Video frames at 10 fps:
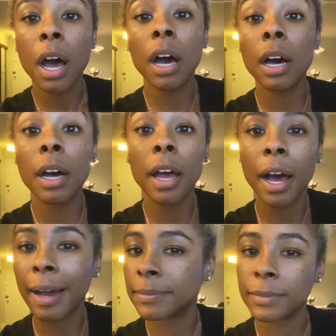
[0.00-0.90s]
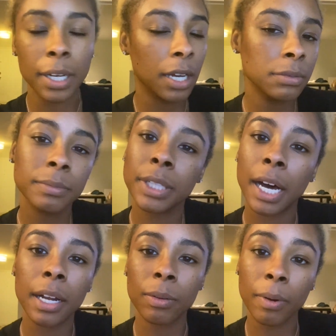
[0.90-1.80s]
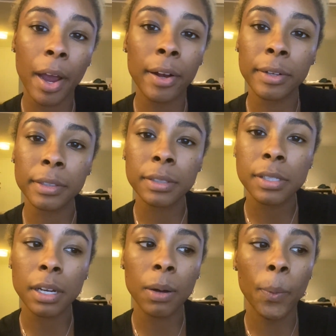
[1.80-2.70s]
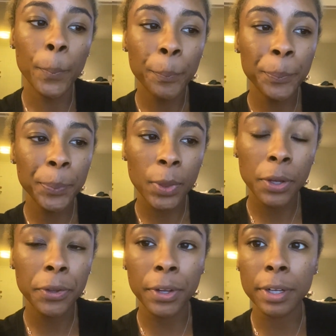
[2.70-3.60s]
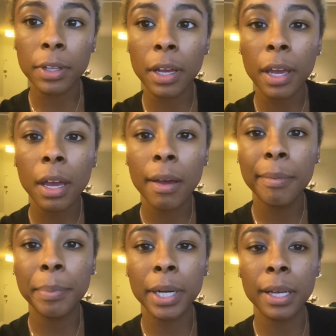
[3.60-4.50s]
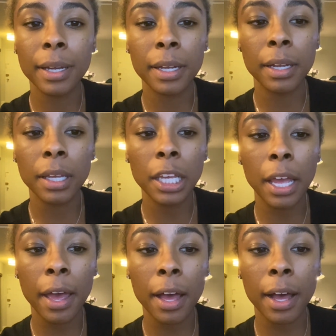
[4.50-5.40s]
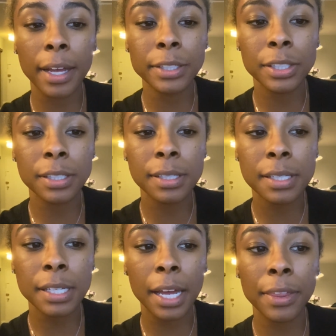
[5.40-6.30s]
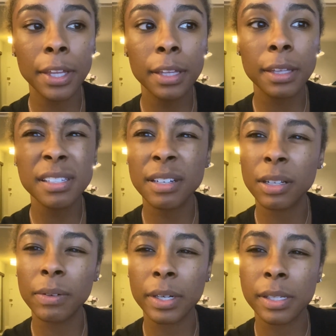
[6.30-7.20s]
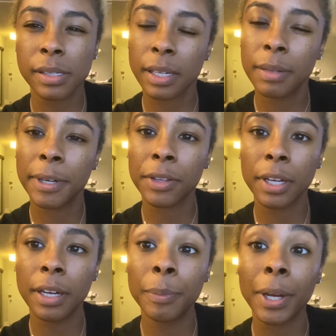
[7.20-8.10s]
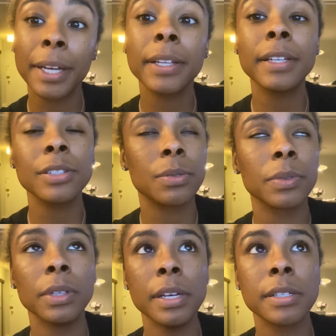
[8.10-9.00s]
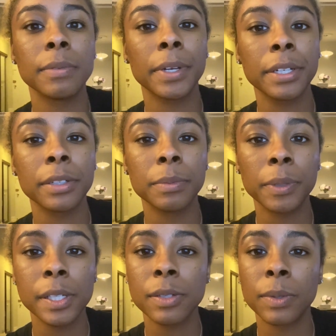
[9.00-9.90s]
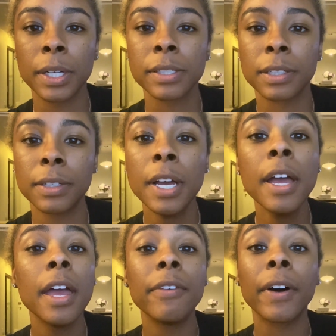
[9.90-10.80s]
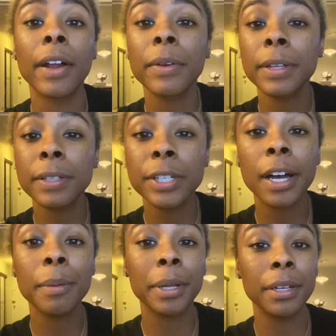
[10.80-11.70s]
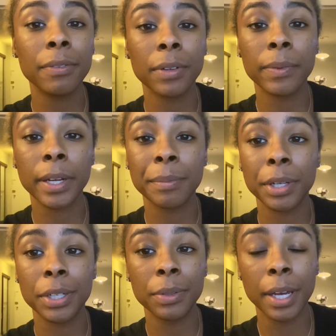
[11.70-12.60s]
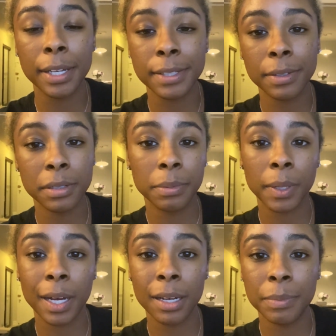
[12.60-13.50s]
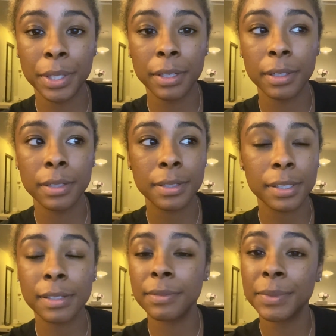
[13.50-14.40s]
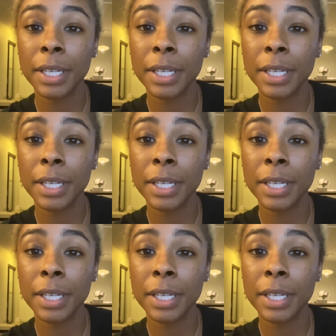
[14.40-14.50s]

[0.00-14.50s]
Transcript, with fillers: Uh, I'm I'm not a writer, so clearly. But yeah, I just I think that's all I wanted to say about that company. I, it just really seemed like a good place to work. So if I don't get the job, I definitely recommend you guys go and apply because it